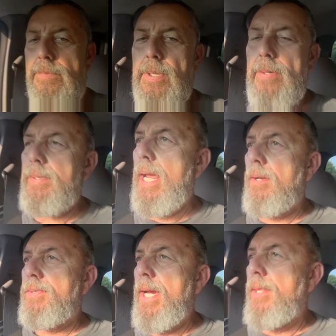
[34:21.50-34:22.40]
For every
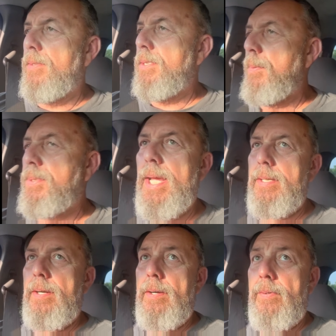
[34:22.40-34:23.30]
downside, there's an upside. And
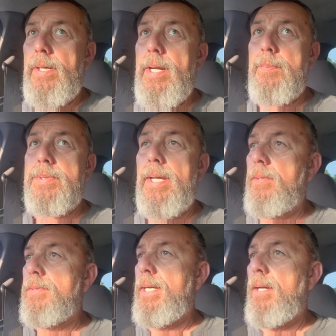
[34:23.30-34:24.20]
every upside,
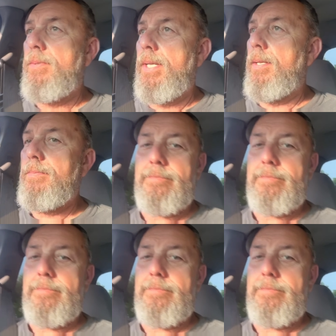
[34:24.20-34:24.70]
there's a downside.